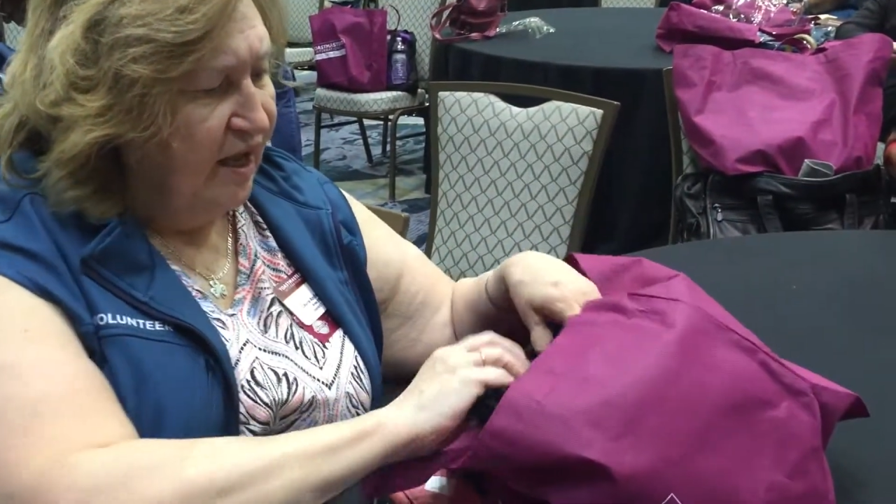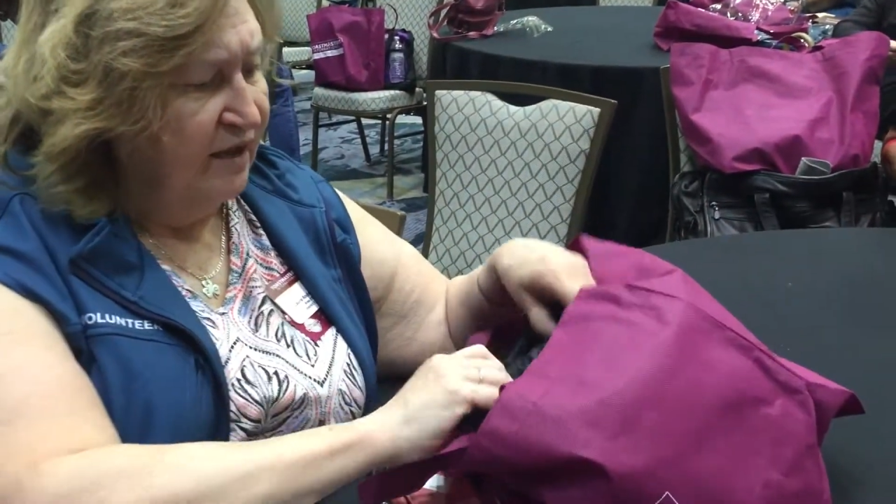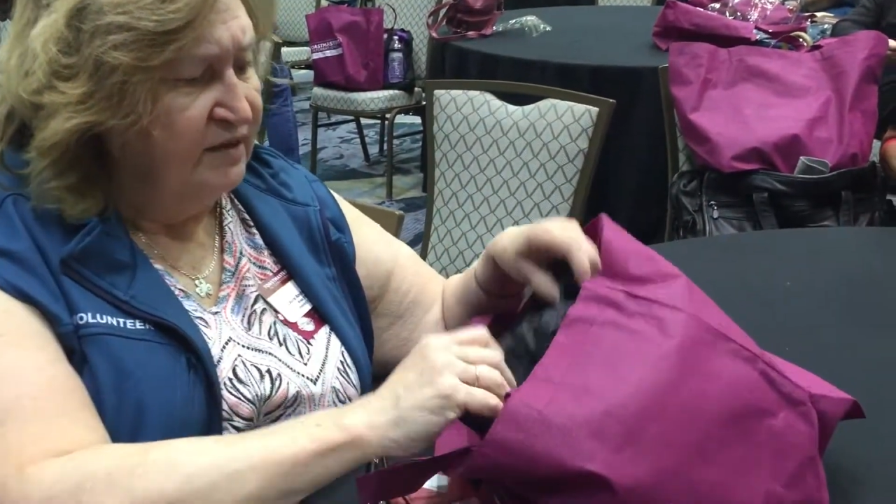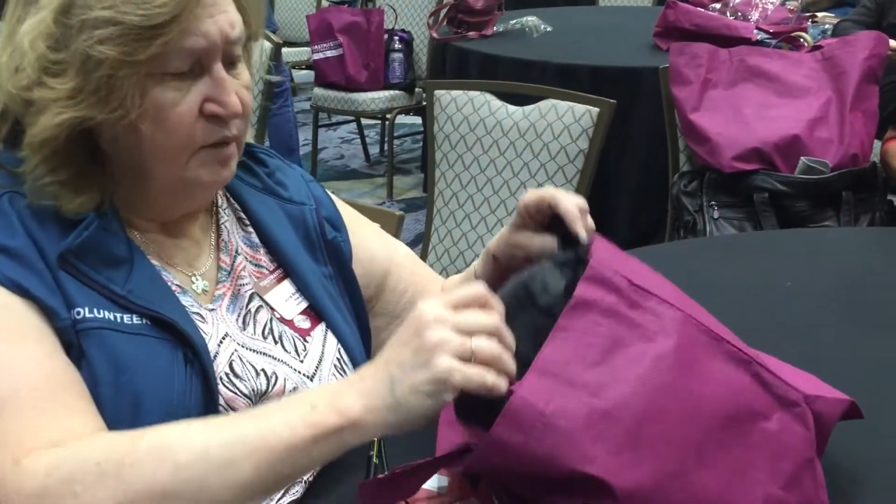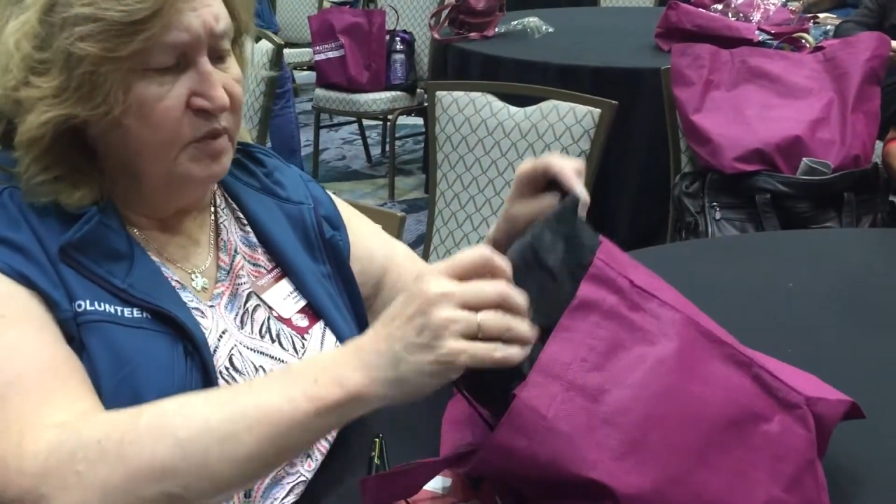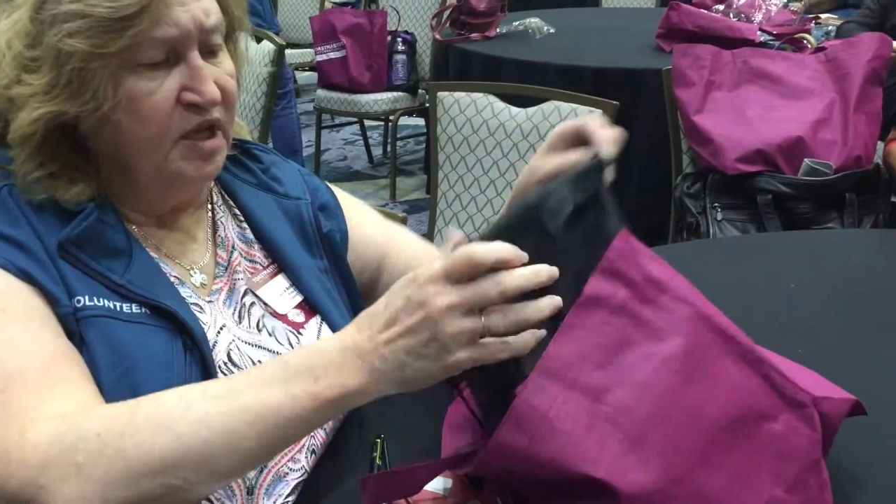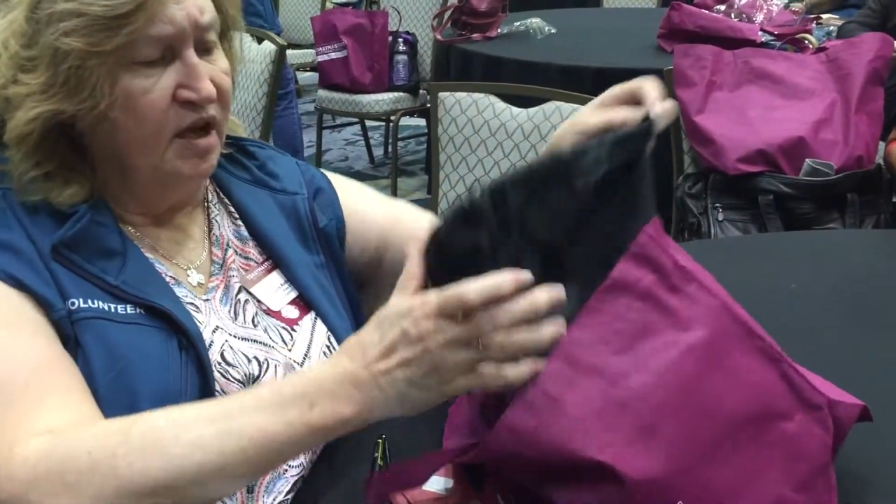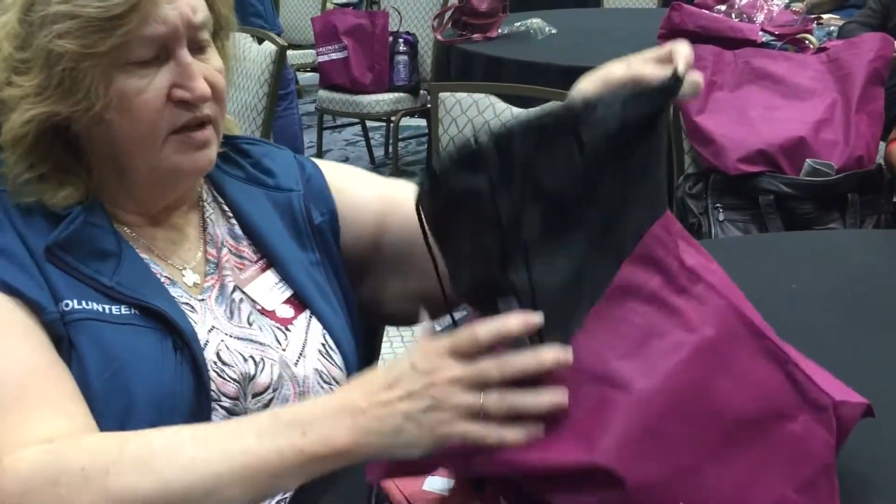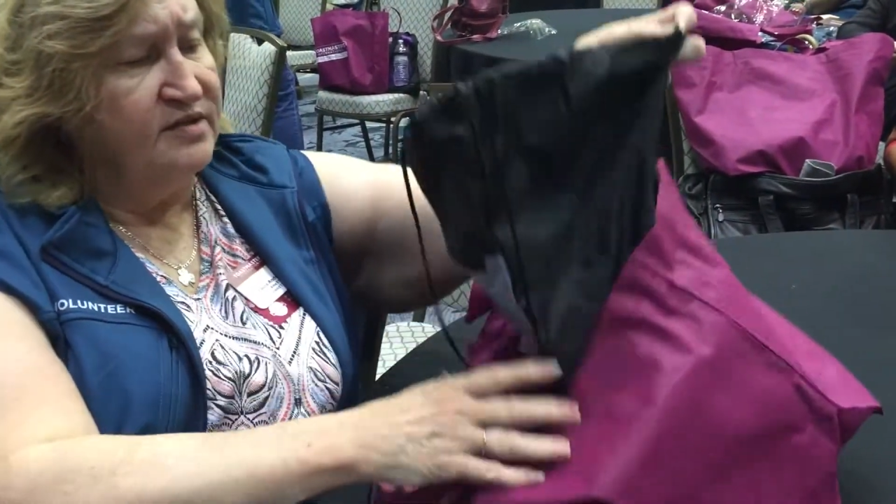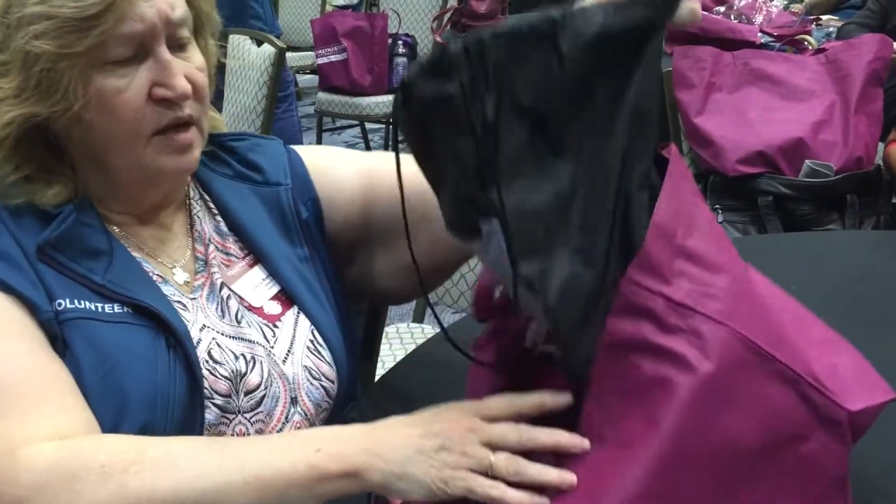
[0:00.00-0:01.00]
And then
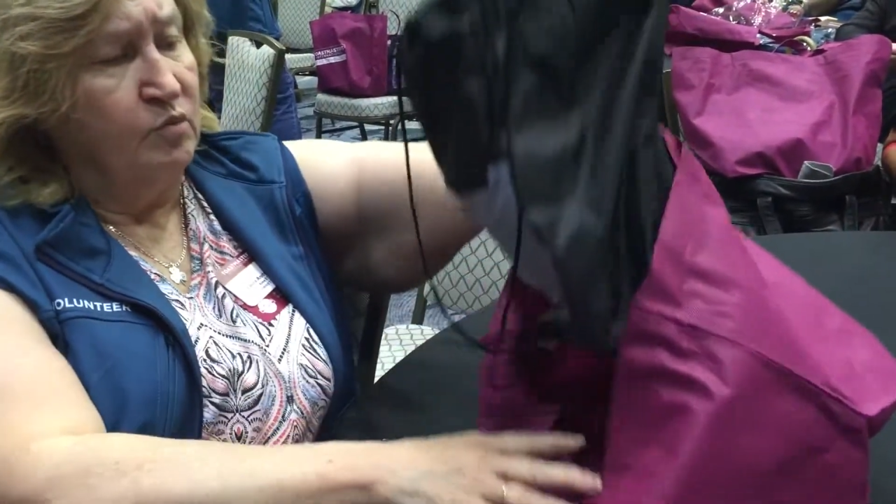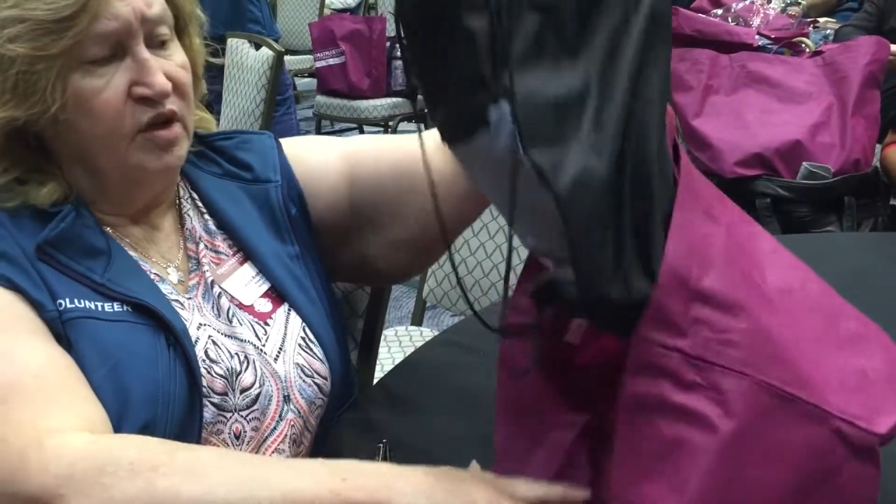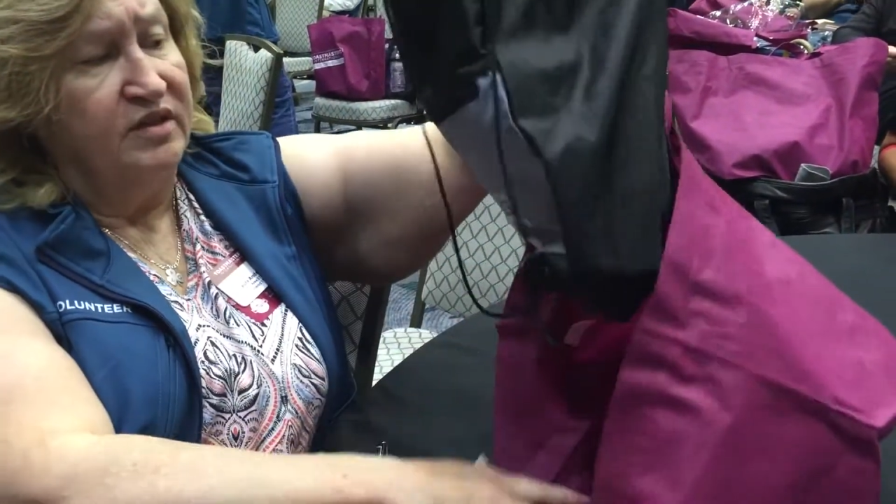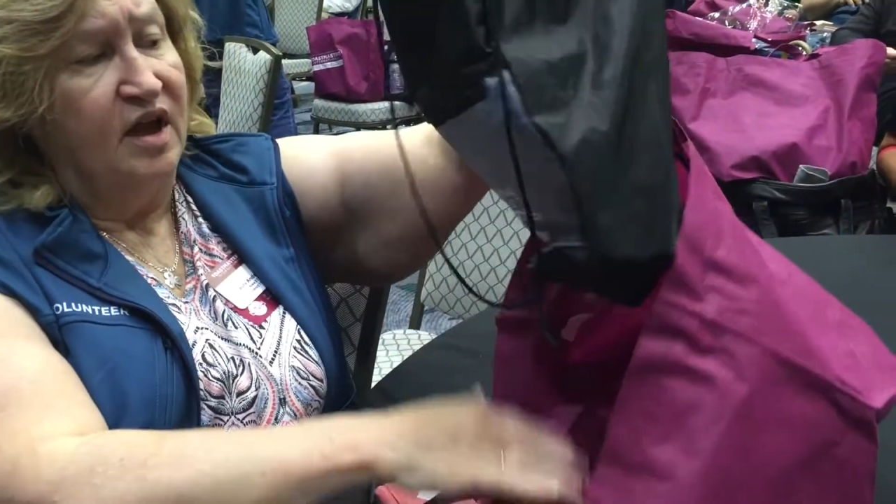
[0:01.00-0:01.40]
because I'm with